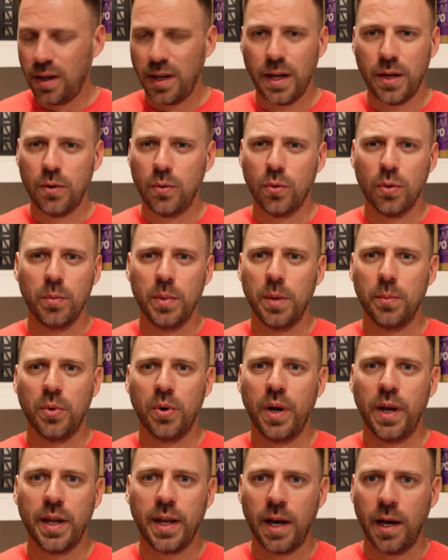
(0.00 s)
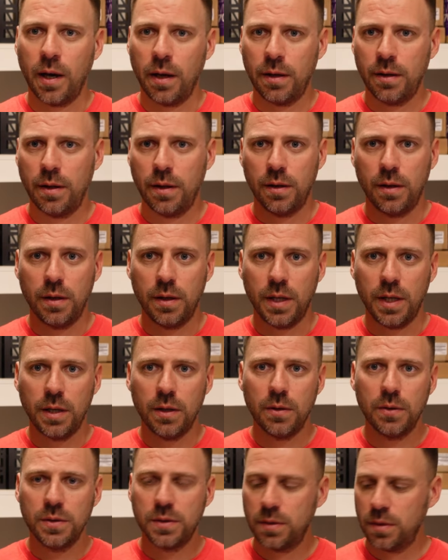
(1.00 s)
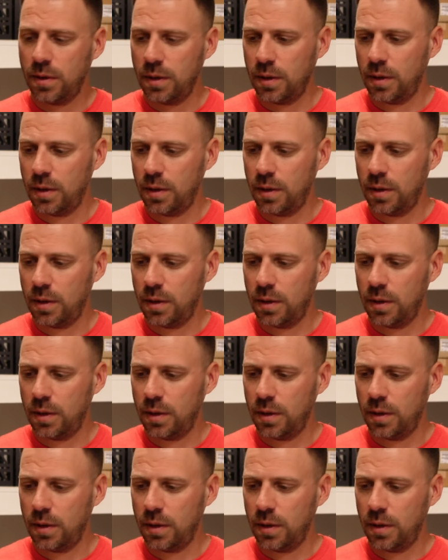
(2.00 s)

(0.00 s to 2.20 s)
I don't remember. I got the, the Neos.